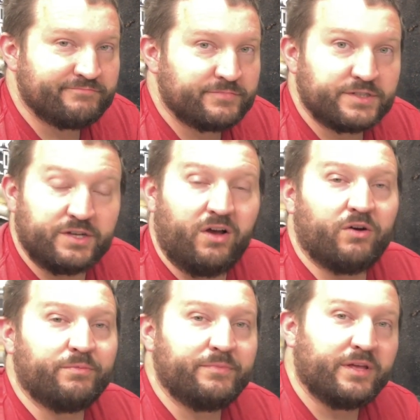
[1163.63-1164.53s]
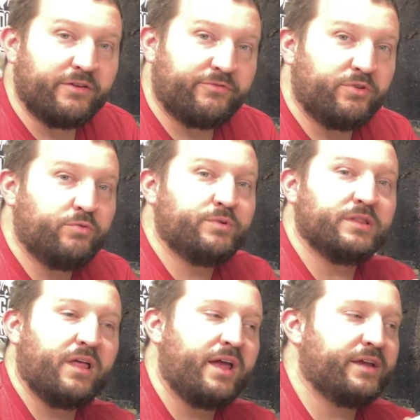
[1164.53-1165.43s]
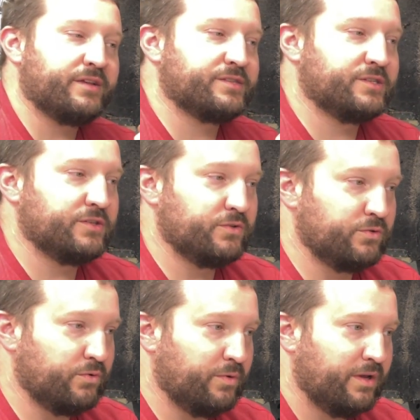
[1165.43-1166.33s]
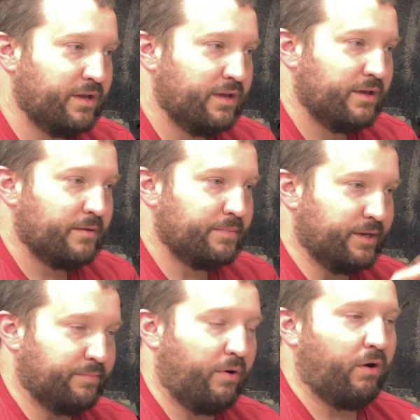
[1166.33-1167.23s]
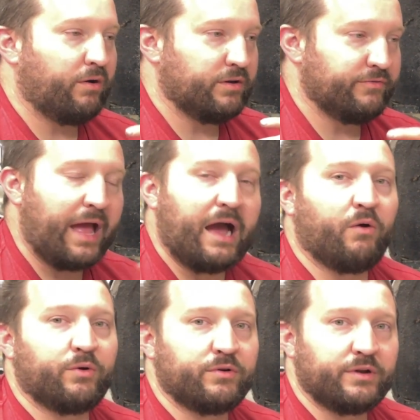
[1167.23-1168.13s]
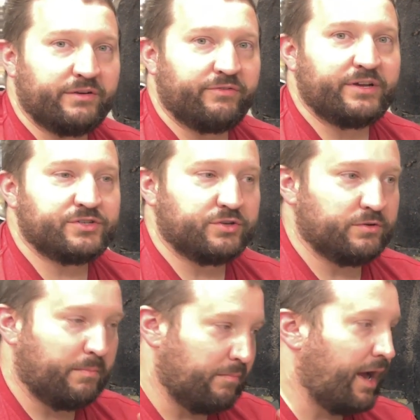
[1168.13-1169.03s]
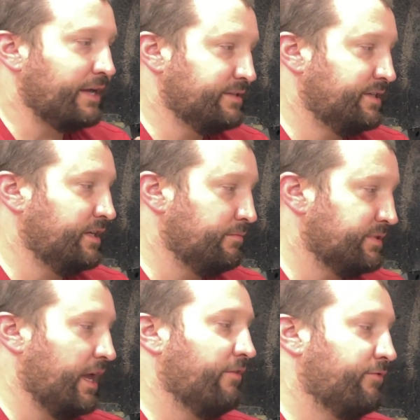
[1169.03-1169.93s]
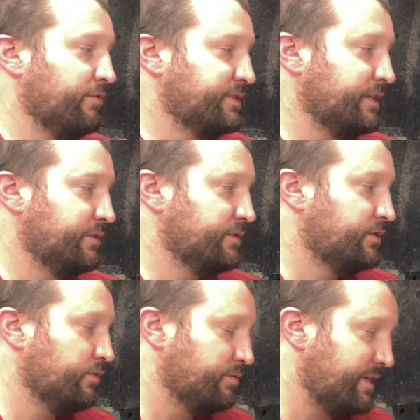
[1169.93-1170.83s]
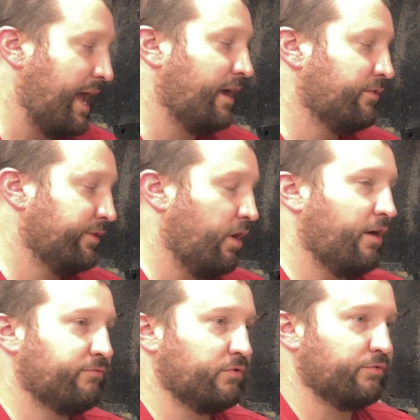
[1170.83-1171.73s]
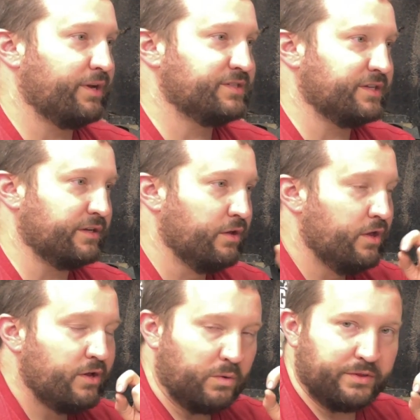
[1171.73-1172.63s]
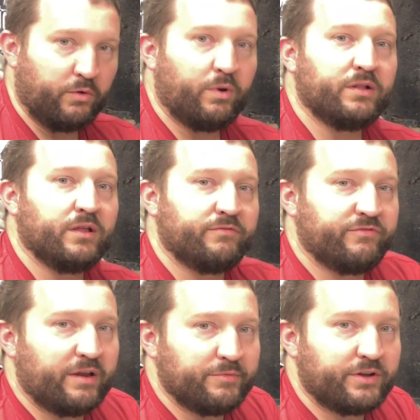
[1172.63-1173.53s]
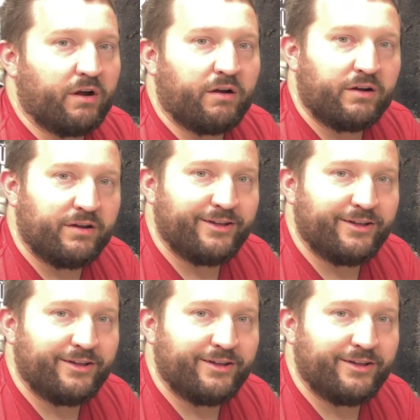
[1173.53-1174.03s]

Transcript: So if you would like to be a part of our adventure, my team's efforts into tackling off-road racing with a well-loved family car,